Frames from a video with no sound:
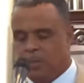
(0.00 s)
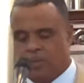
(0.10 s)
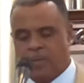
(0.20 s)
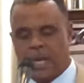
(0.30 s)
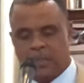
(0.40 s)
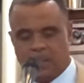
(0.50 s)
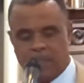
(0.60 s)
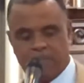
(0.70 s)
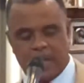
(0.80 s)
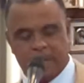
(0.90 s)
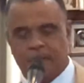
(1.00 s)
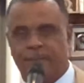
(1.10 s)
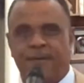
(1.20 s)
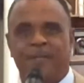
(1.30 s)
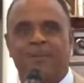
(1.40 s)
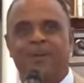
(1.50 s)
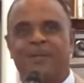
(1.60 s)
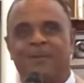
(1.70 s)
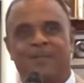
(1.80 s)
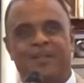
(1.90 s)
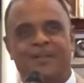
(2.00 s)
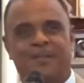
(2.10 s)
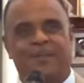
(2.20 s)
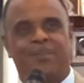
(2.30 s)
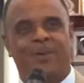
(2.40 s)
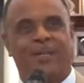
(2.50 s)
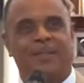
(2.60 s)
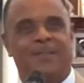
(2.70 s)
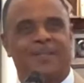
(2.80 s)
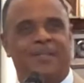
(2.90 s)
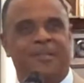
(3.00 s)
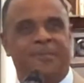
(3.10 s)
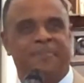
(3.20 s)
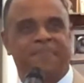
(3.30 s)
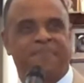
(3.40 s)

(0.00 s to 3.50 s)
We've got to get back to the fundamentals, sisters and brothers.